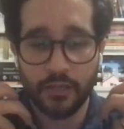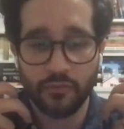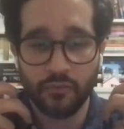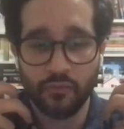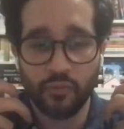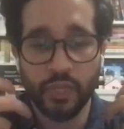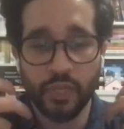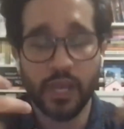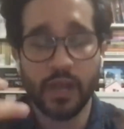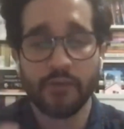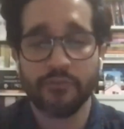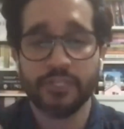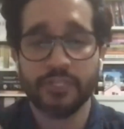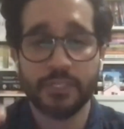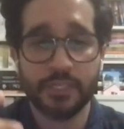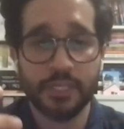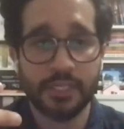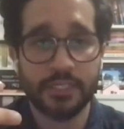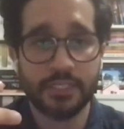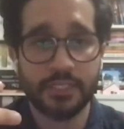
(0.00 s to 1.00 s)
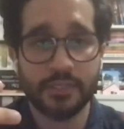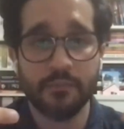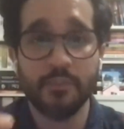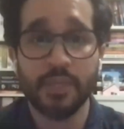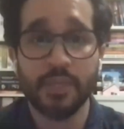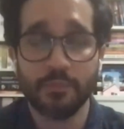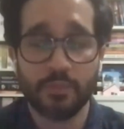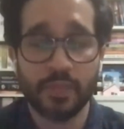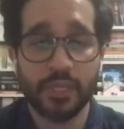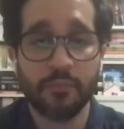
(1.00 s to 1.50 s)
we often need to
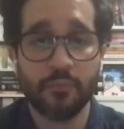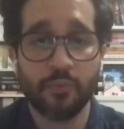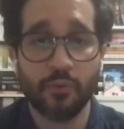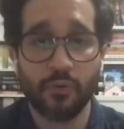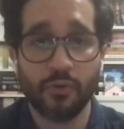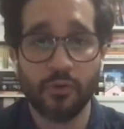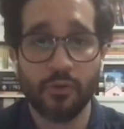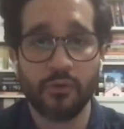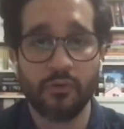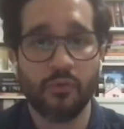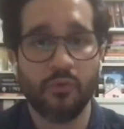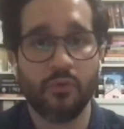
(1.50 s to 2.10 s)
meet people